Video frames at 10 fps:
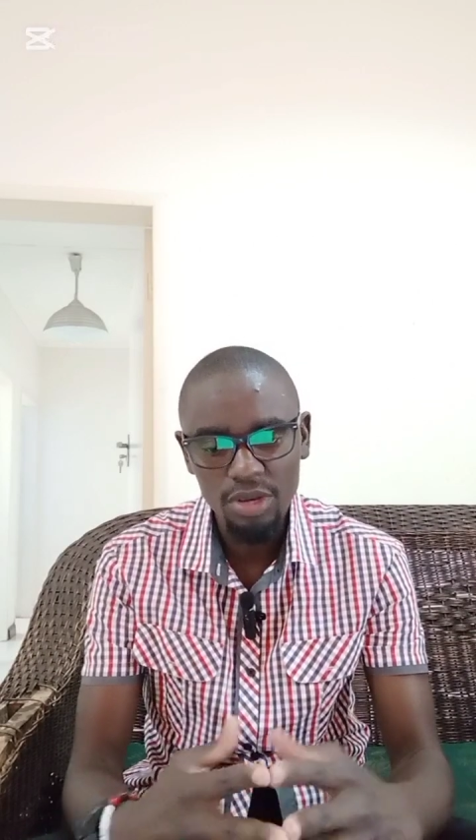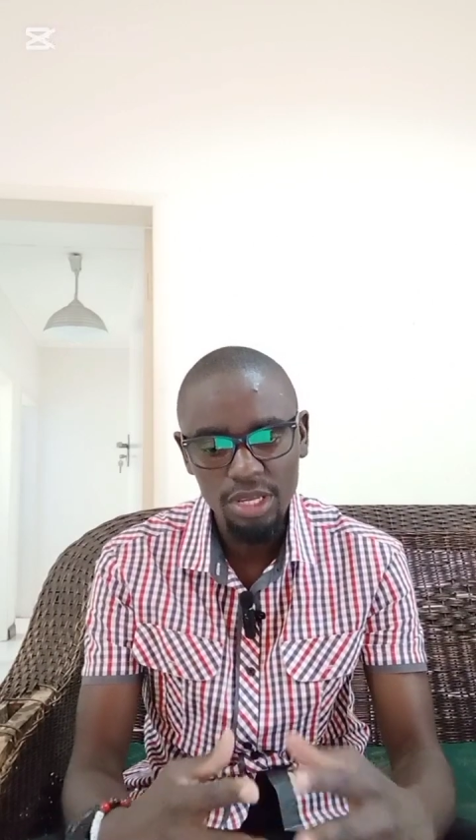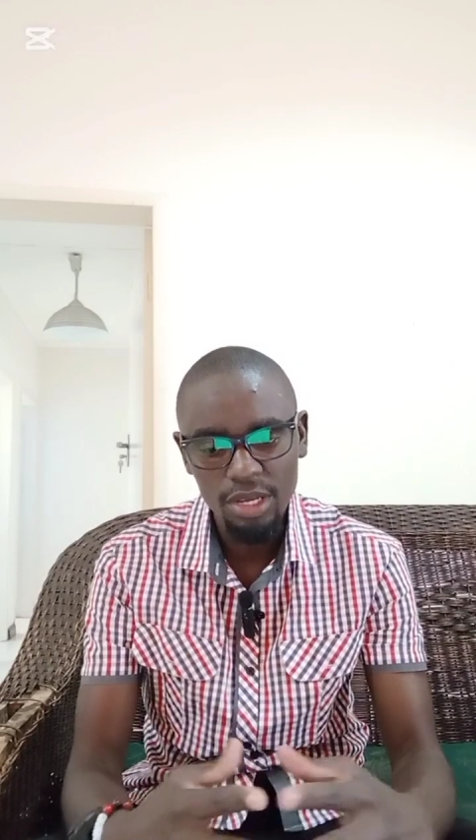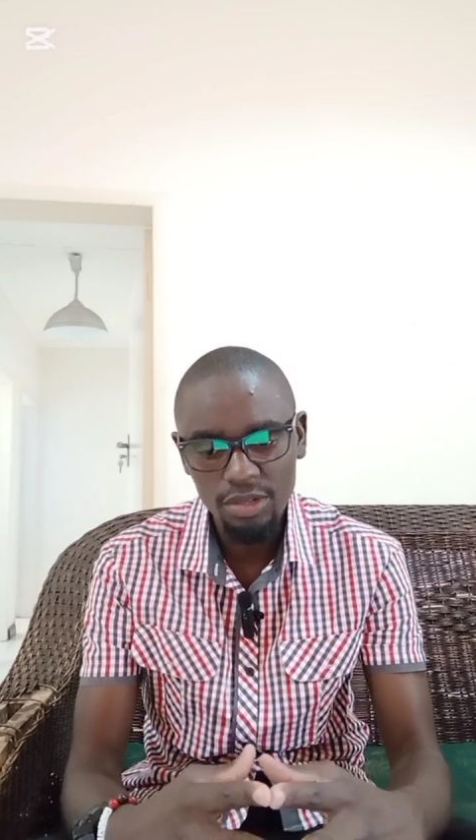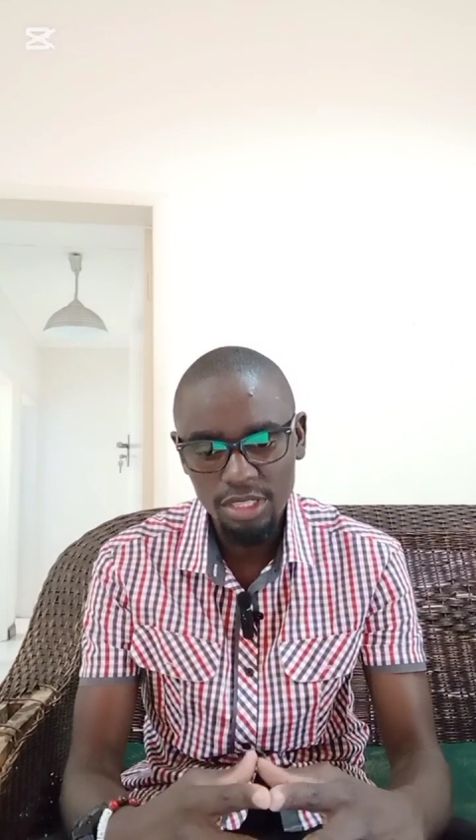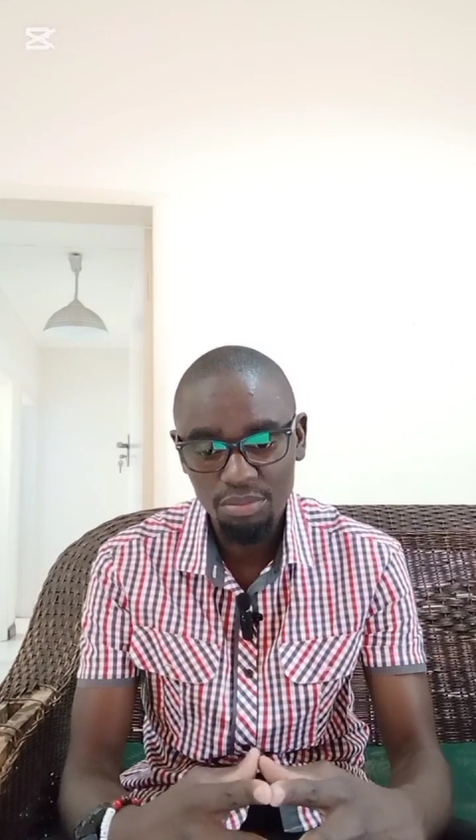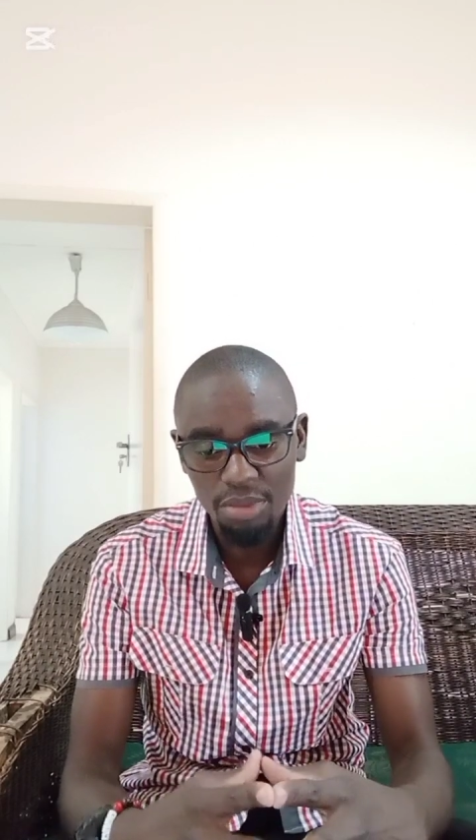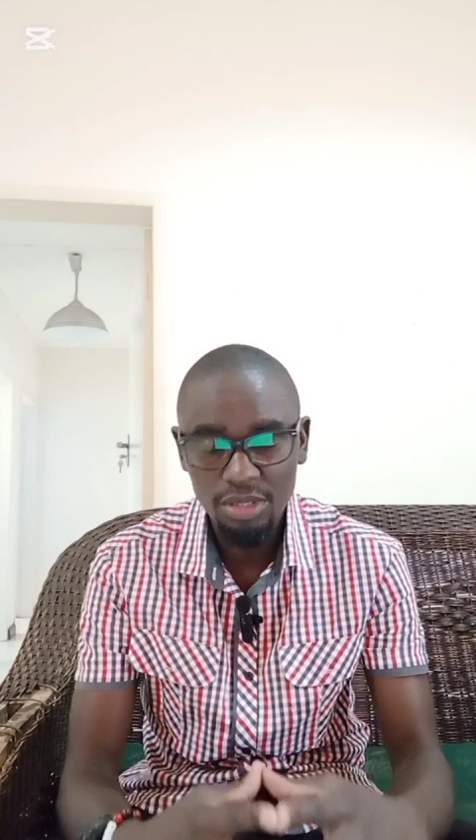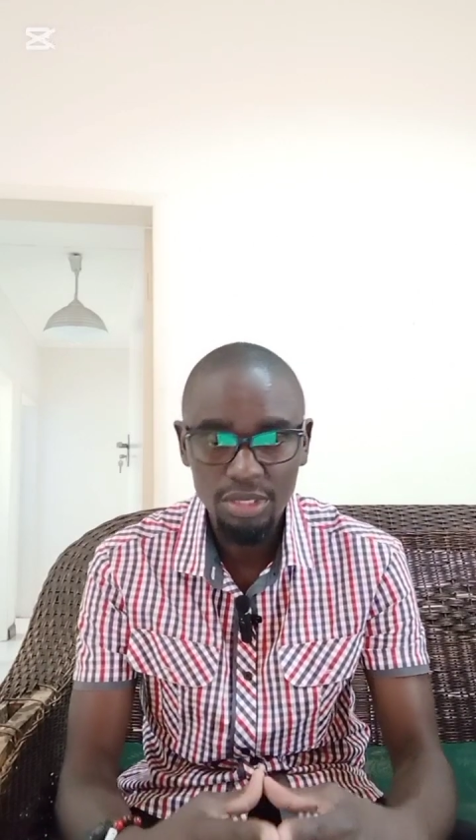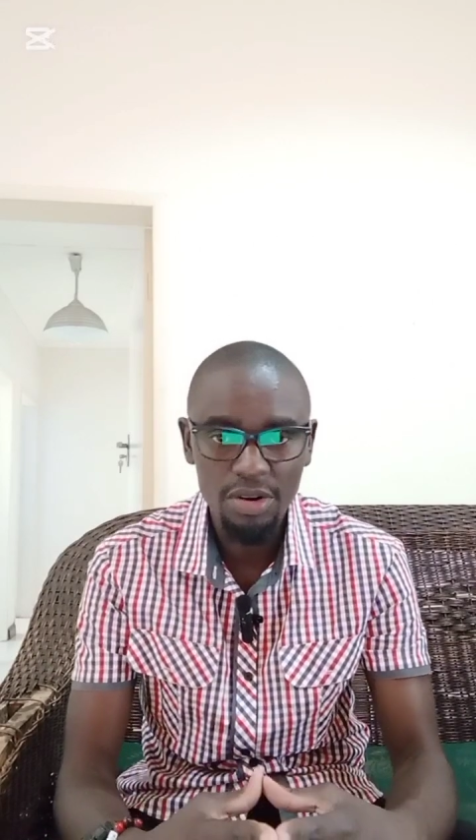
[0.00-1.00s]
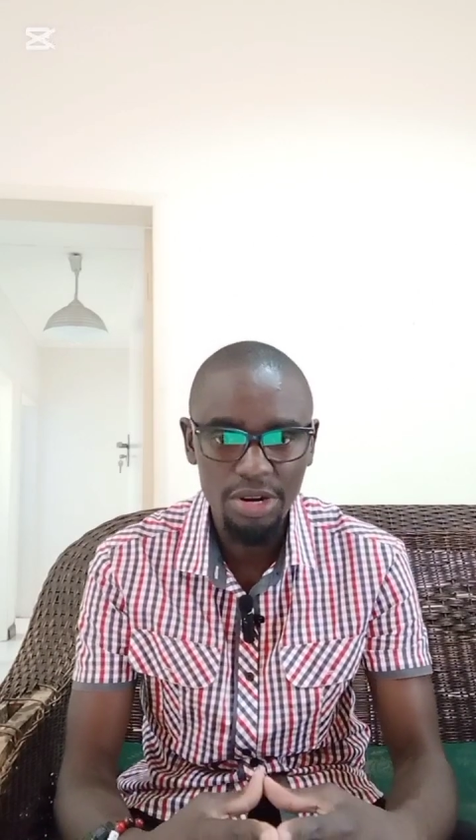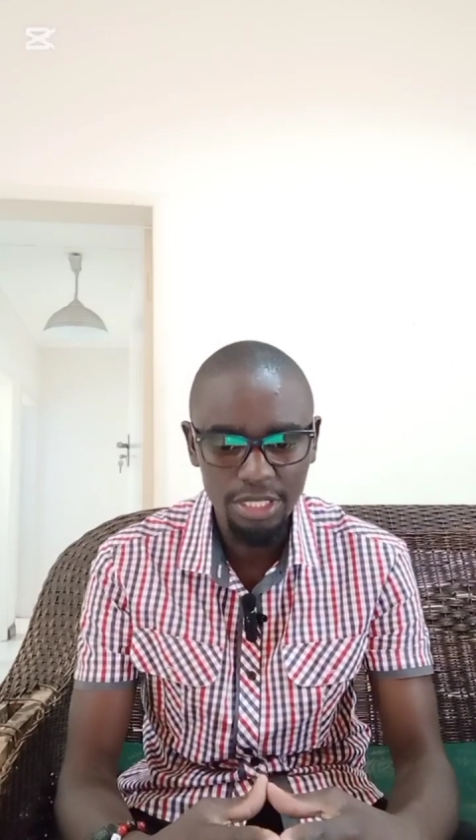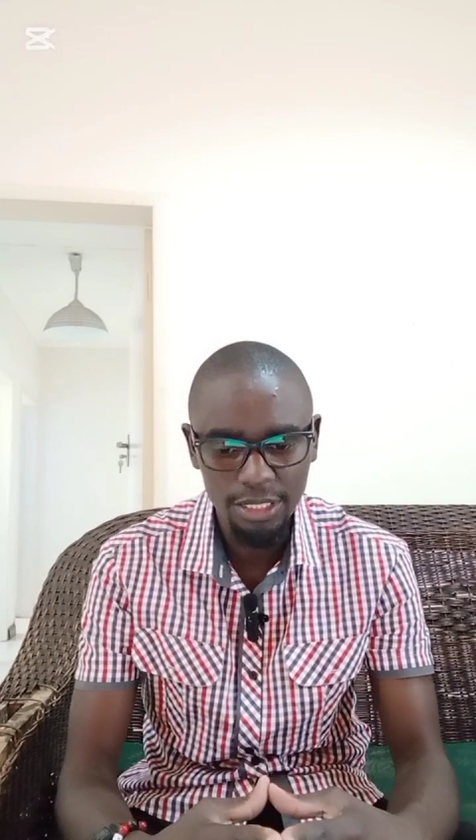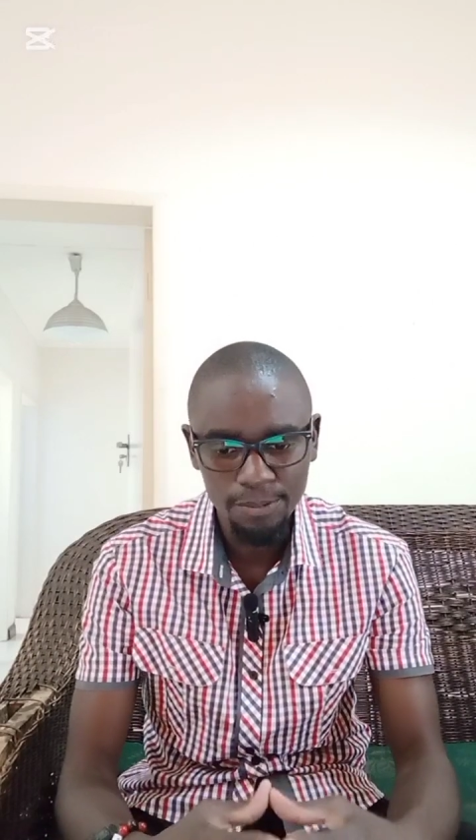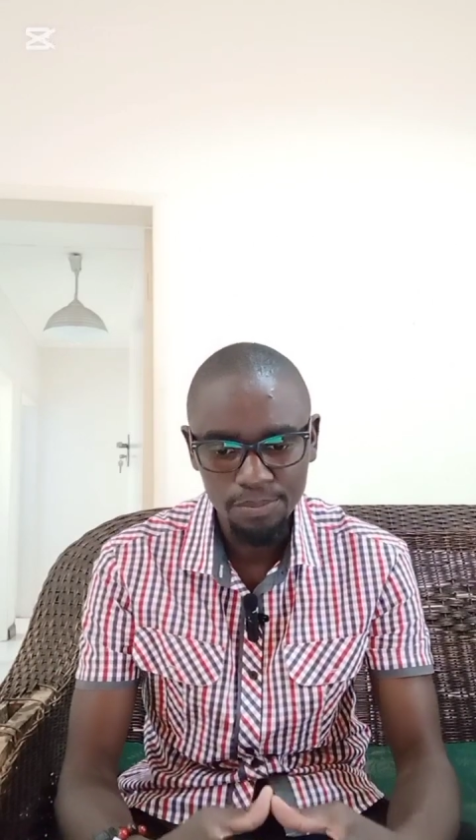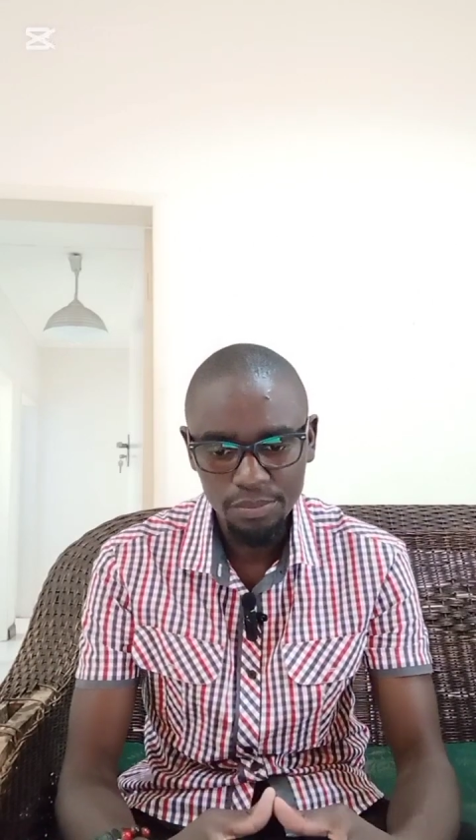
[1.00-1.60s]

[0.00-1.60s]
or healthy boundaries.